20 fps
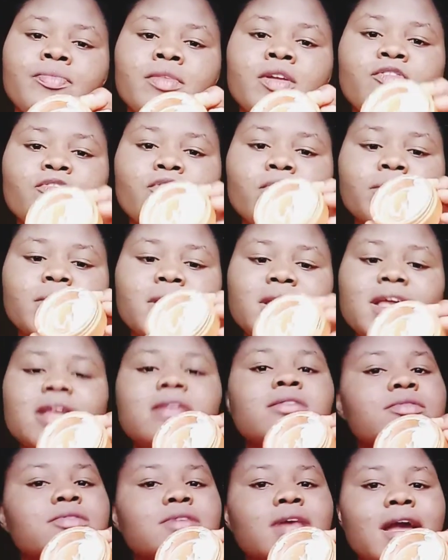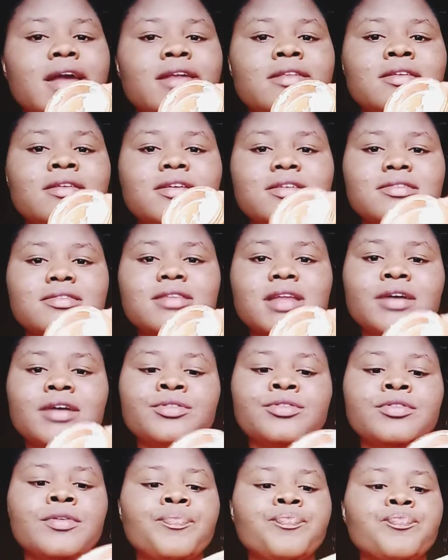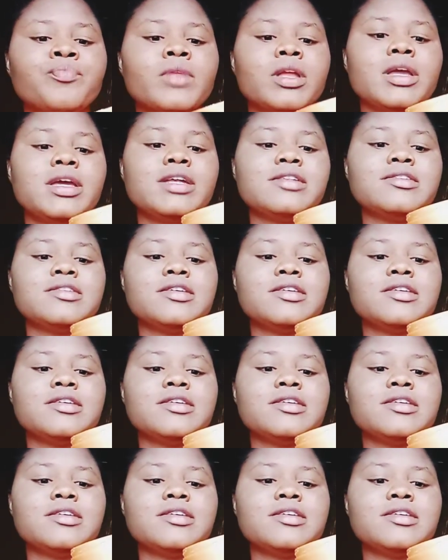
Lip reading: from the inside is that it